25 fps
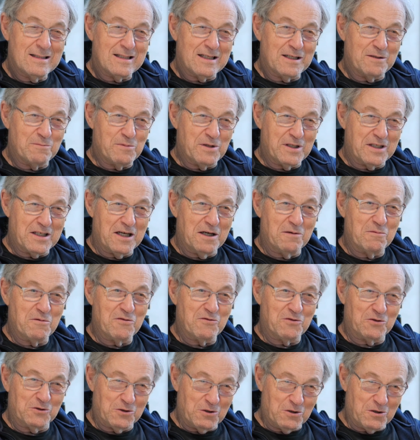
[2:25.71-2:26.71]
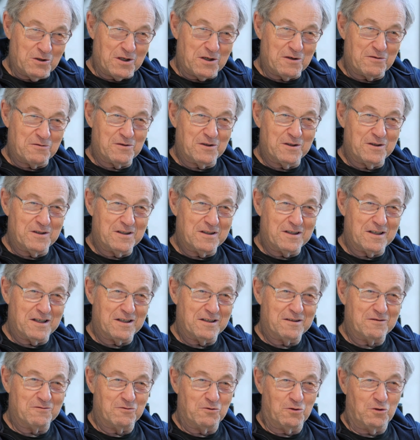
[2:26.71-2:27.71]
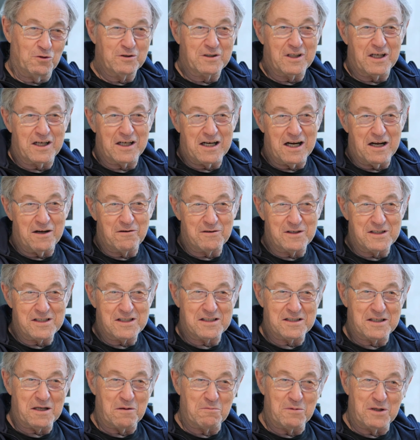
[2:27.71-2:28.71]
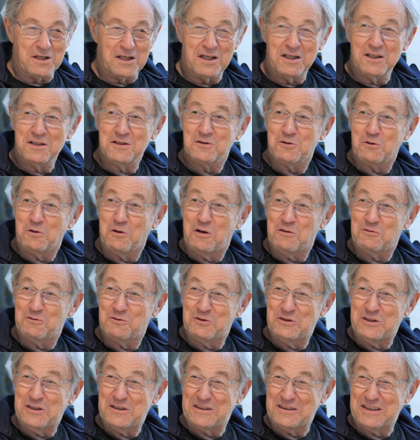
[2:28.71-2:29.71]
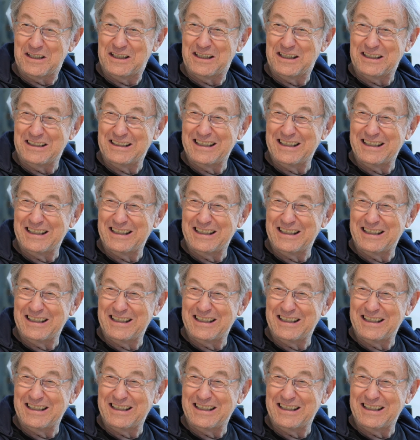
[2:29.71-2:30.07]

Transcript: I become a photographer. World-renowned is somebody else who have to decide.